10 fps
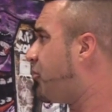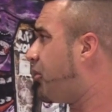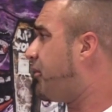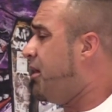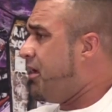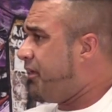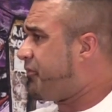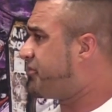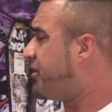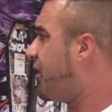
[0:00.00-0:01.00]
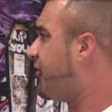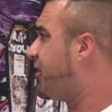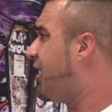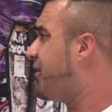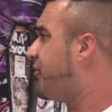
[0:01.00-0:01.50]
or if it's another
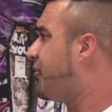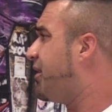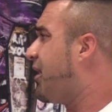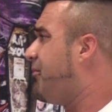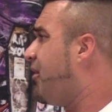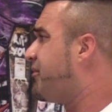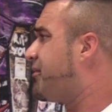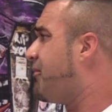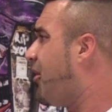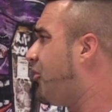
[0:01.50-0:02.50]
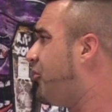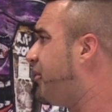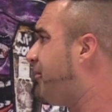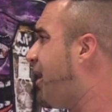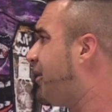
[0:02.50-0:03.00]
guy in the ring, I'm not
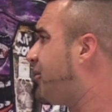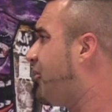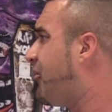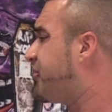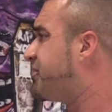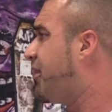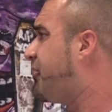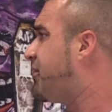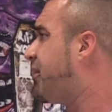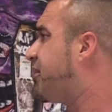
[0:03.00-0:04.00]
holding back at all. There's nothing